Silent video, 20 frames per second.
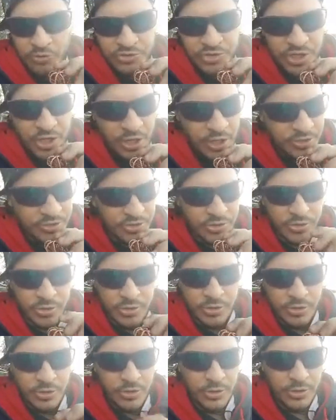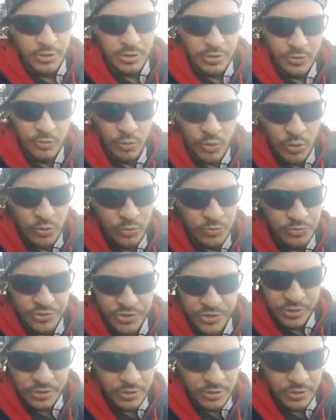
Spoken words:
cuts, wounds,